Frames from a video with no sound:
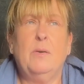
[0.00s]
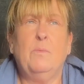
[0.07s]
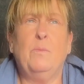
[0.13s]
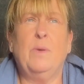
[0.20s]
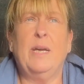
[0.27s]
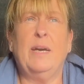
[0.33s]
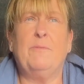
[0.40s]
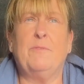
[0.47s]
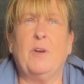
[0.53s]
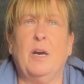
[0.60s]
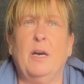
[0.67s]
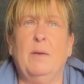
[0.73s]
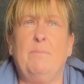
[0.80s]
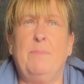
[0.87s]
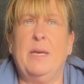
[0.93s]
We have
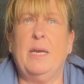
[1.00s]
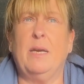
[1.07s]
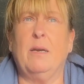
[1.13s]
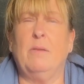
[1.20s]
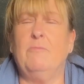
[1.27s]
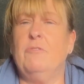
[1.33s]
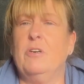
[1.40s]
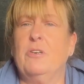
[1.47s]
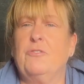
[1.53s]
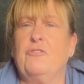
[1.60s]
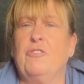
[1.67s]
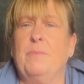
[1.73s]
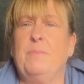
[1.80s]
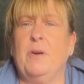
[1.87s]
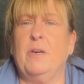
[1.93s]
got a big road
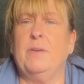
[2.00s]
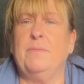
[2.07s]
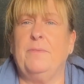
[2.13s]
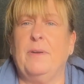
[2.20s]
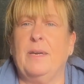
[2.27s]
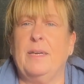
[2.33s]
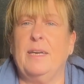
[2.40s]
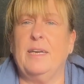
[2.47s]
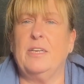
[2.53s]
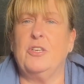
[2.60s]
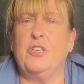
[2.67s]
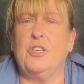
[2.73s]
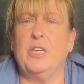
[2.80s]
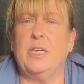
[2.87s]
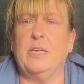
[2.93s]
trip, hopefully,
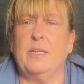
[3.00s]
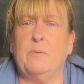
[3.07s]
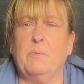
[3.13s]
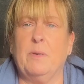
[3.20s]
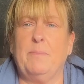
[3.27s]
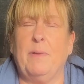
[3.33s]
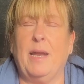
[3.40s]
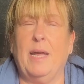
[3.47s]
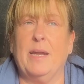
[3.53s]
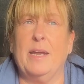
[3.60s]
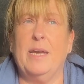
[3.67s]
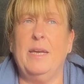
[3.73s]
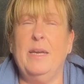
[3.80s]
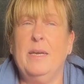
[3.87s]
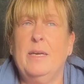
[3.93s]
next year that we're
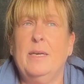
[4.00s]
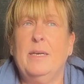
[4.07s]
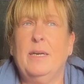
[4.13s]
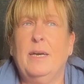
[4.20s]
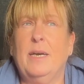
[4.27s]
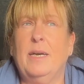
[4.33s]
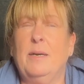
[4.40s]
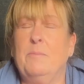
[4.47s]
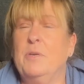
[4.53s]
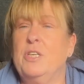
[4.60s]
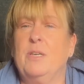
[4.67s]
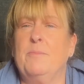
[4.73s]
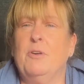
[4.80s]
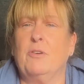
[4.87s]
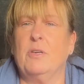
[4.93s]
planning,
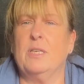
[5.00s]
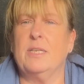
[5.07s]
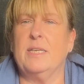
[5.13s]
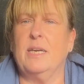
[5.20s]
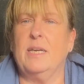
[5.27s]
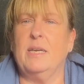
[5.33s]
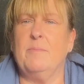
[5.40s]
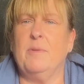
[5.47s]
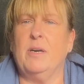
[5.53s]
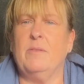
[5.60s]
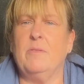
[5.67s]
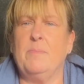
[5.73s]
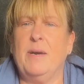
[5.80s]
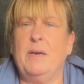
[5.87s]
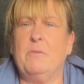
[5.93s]
which I'm not going to say any more
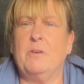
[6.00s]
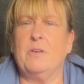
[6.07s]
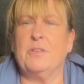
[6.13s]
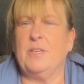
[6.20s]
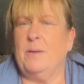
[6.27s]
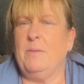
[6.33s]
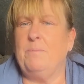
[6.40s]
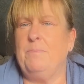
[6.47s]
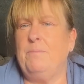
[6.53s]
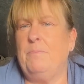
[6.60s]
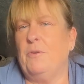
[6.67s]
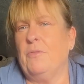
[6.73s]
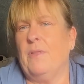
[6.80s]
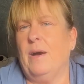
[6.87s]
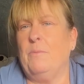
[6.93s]
about because I'll
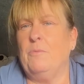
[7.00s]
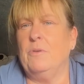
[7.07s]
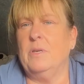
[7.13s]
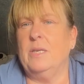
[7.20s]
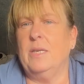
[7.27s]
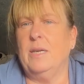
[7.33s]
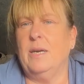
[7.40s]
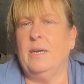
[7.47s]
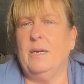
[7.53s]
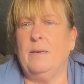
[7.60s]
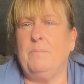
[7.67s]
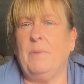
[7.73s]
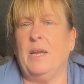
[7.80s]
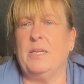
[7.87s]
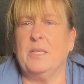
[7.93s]
put that one in our
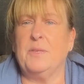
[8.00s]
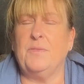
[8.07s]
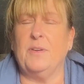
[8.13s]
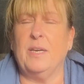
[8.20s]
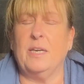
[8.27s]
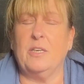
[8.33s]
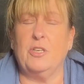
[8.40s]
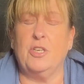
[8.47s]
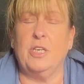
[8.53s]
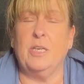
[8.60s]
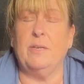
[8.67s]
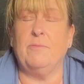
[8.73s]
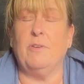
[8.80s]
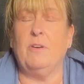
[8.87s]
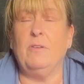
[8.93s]
plans for next
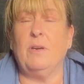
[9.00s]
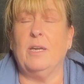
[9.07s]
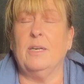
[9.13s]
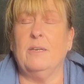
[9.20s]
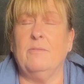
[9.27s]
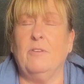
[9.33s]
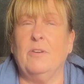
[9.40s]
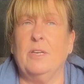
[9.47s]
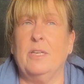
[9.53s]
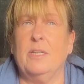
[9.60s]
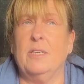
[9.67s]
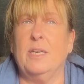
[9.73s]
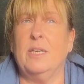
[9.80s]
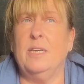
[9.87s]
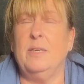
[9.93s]
year vlog later on in
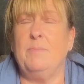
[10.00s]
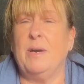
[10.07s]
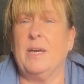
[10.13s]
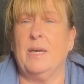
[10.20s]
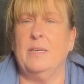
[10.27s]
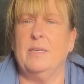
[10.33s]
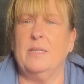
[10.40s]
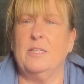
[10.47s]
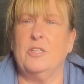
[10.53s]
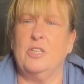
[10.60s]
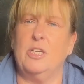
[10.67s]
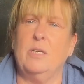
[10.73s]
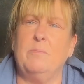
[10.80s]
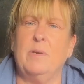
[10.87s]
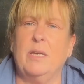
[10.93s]
the year, back end of this
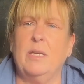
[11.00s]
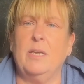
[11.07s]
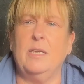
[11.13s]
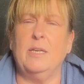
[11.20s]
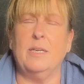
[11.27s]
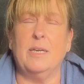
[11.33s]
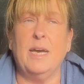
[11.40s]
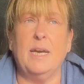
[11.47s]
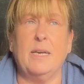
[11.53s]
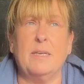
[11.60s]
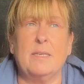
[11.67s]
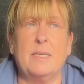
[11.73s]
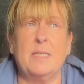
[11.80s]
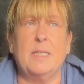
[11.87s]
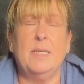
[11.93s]
year, beginning of
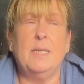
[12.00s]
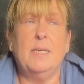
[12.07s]
next.